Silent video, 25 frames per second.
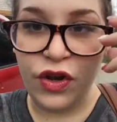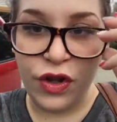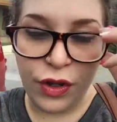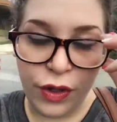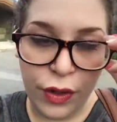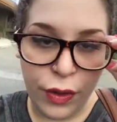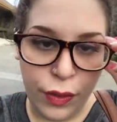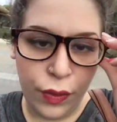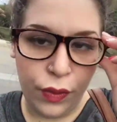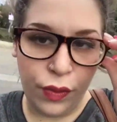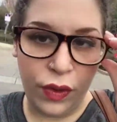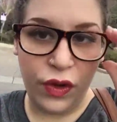to
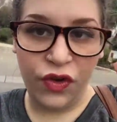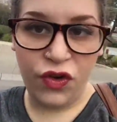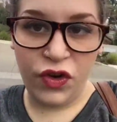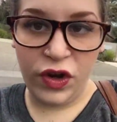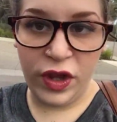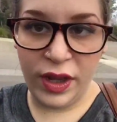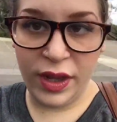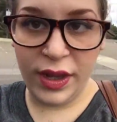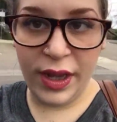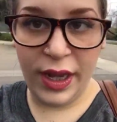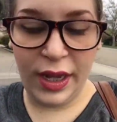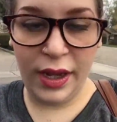you and
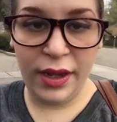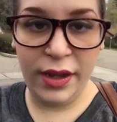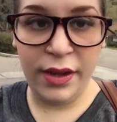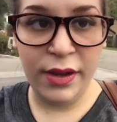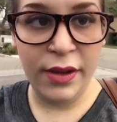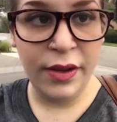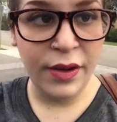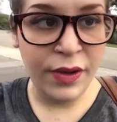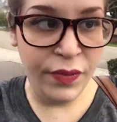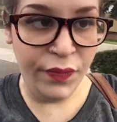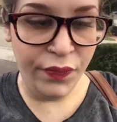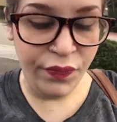shit. Like
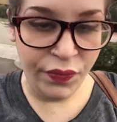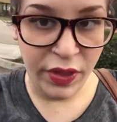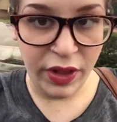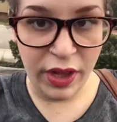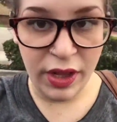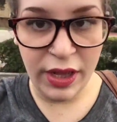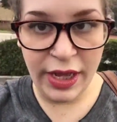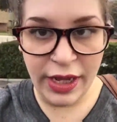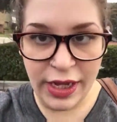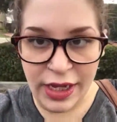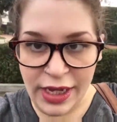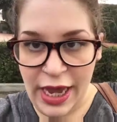
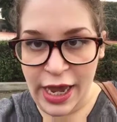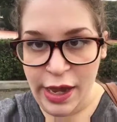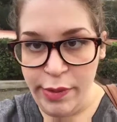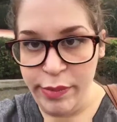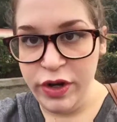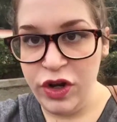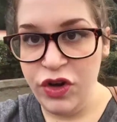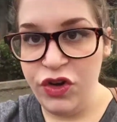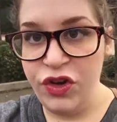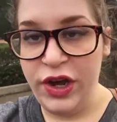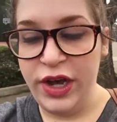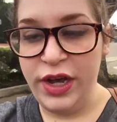
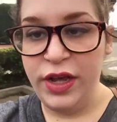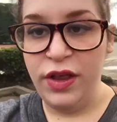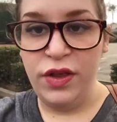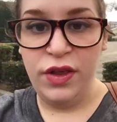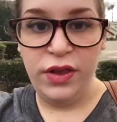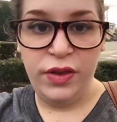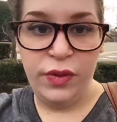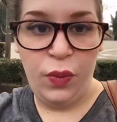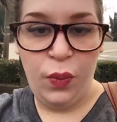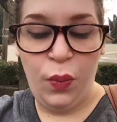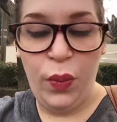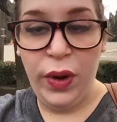Gabe and
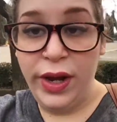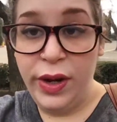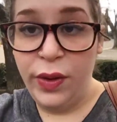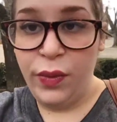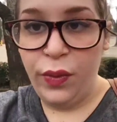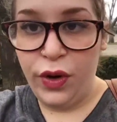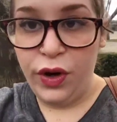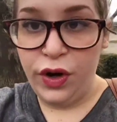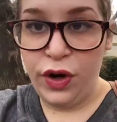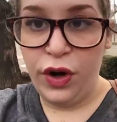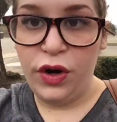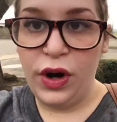Jess, we
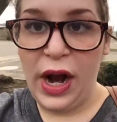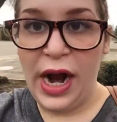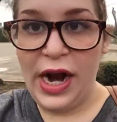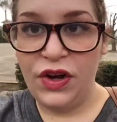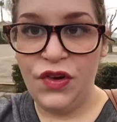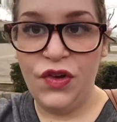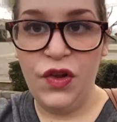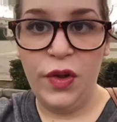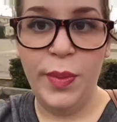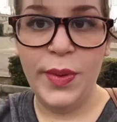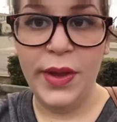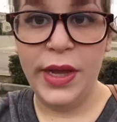were
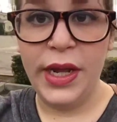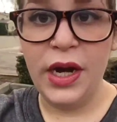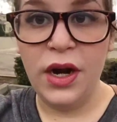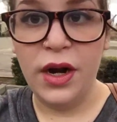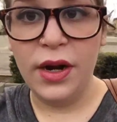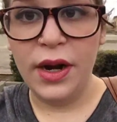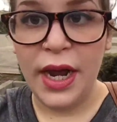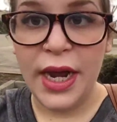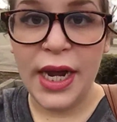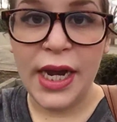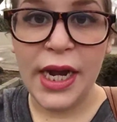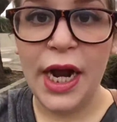actually planning
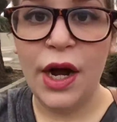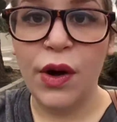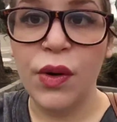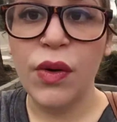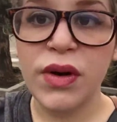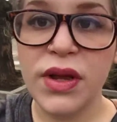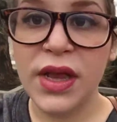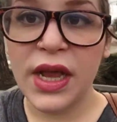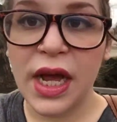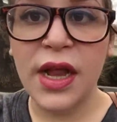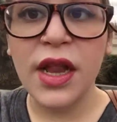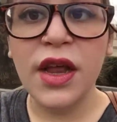on hanging
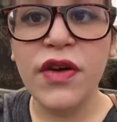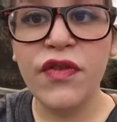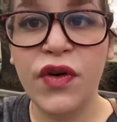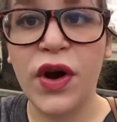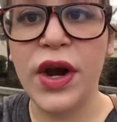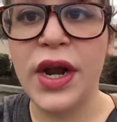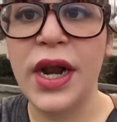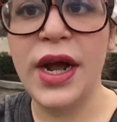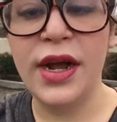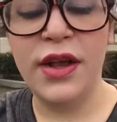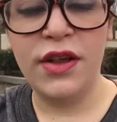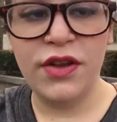out because I live
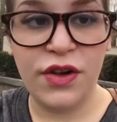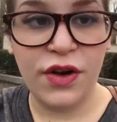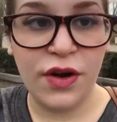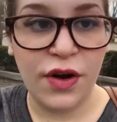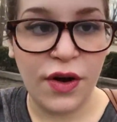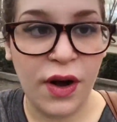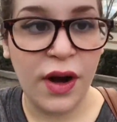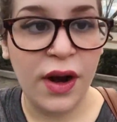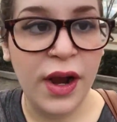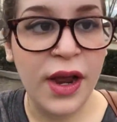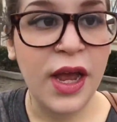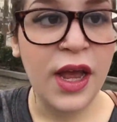right next to
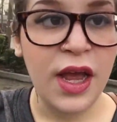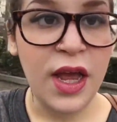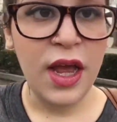her.